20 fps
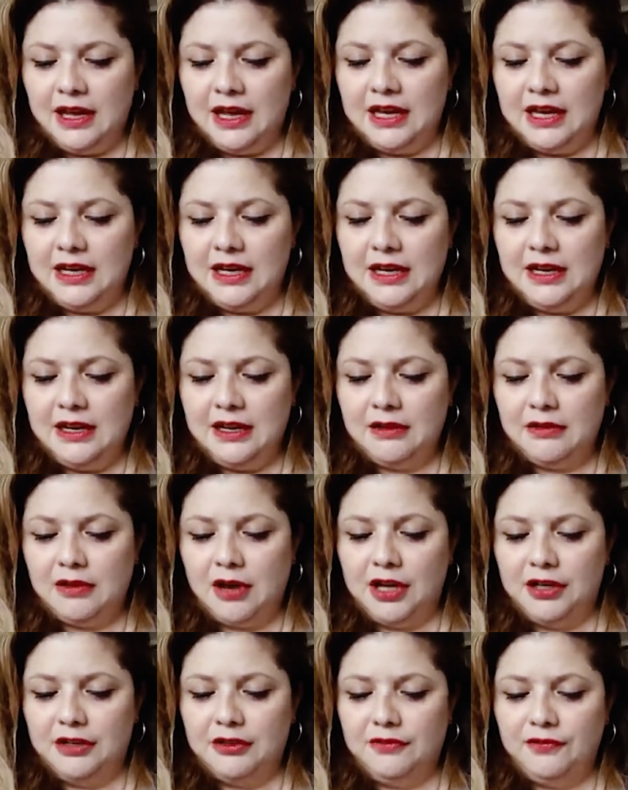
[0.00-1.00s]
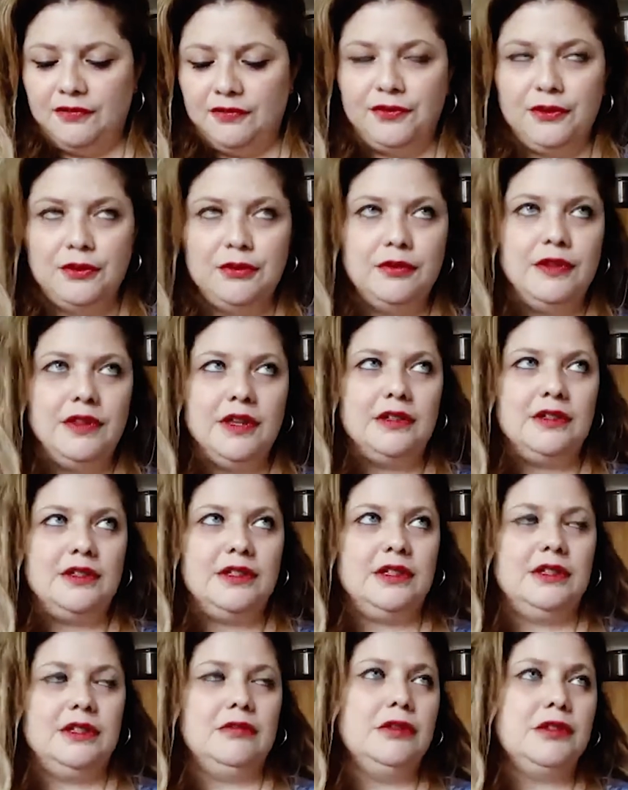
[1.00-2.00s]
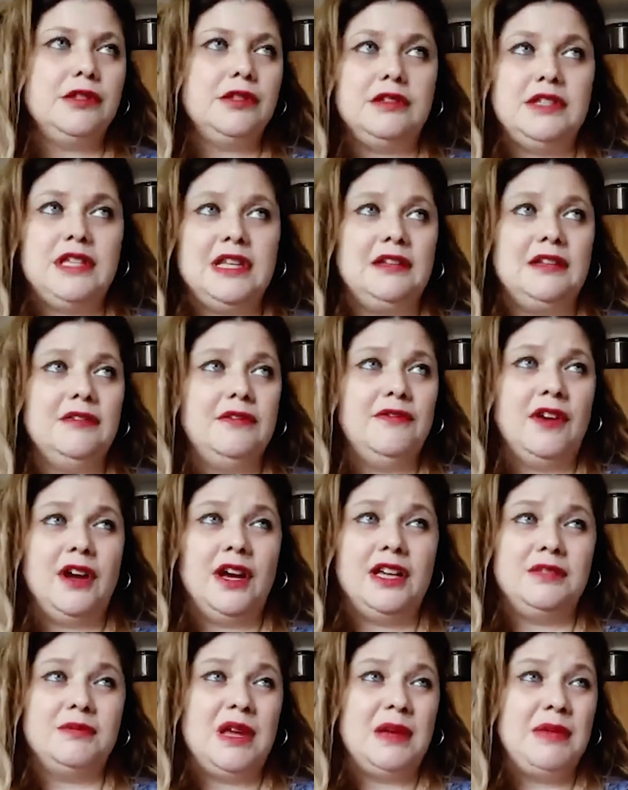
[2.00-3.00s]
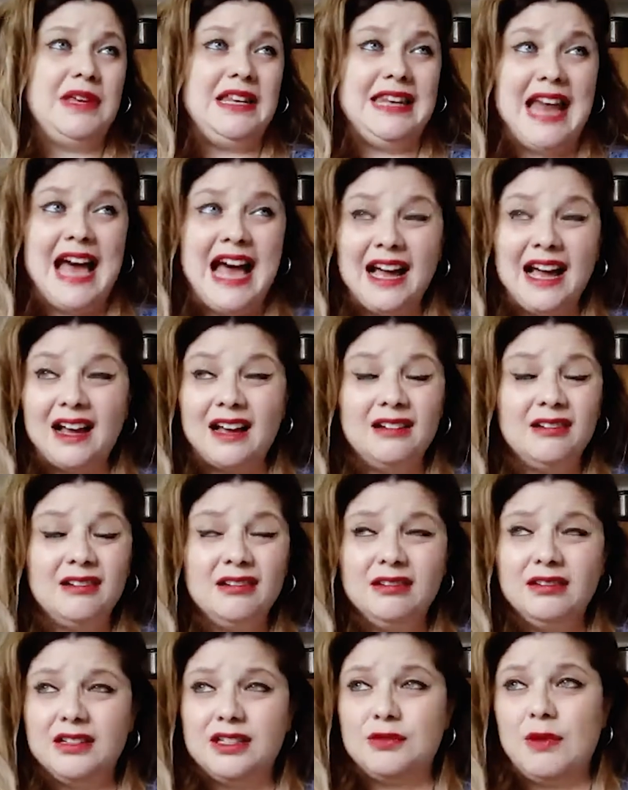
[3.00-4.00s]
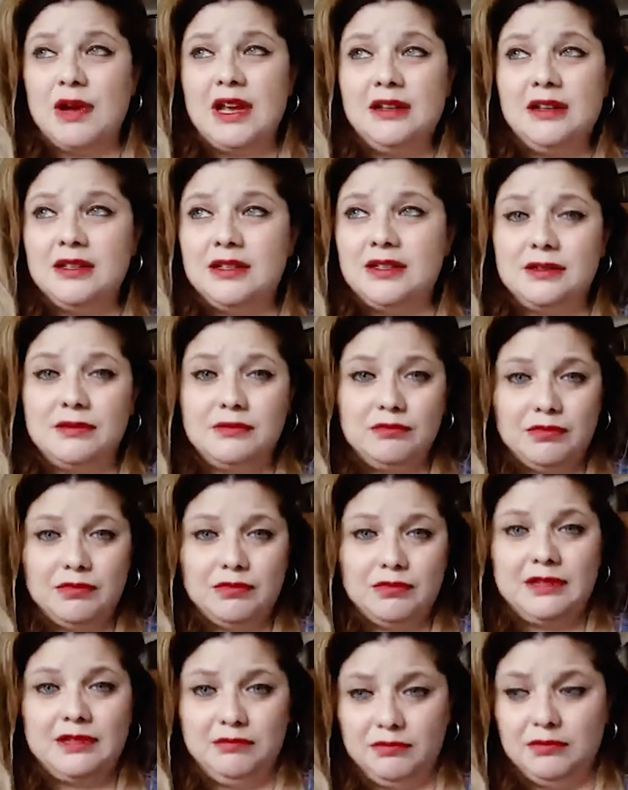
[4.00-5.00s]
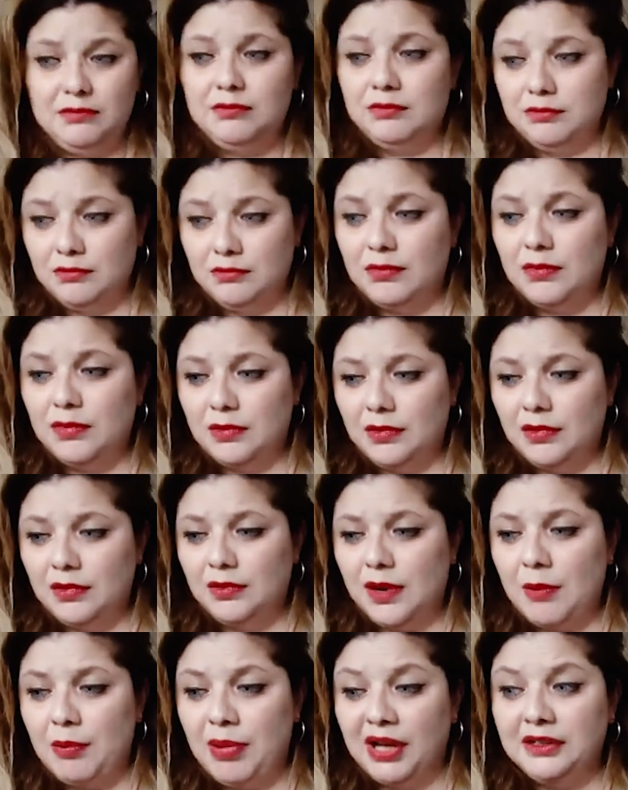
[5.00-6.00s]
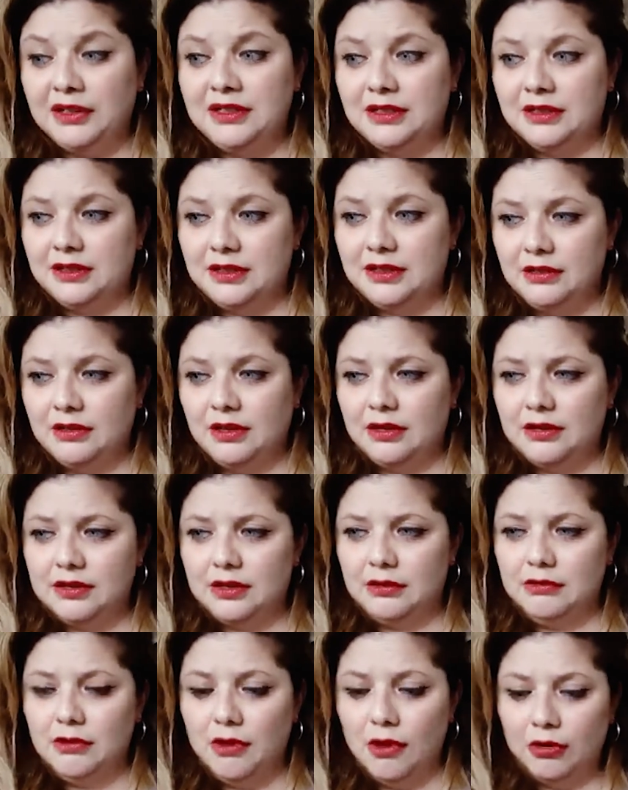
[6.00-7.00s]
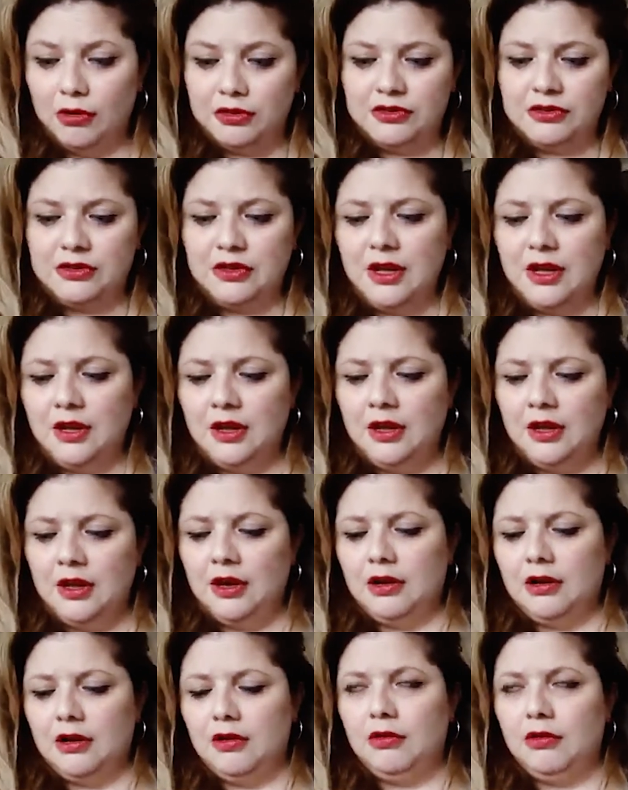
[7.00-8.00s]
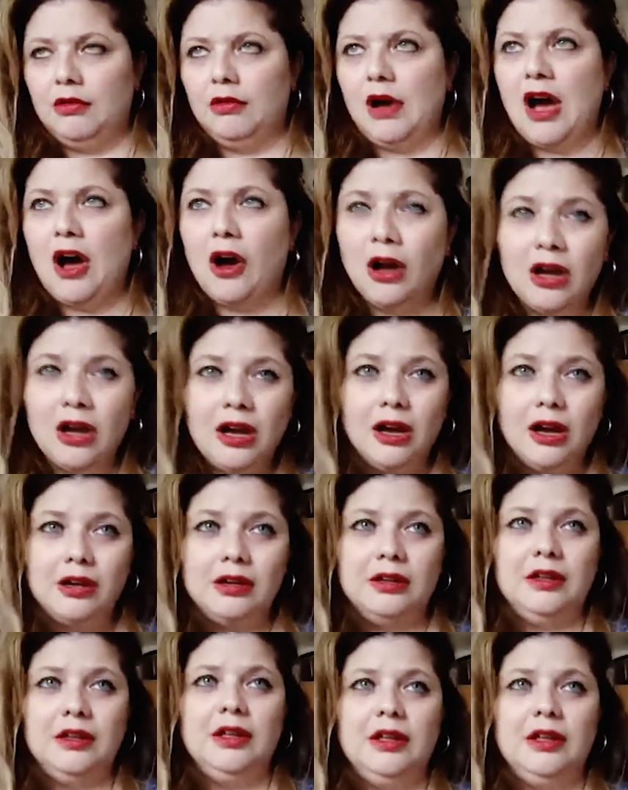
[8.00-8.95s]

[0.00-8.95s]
any kind of food that also signifies maybe lack as well as or abundance, you know, so loss or hunger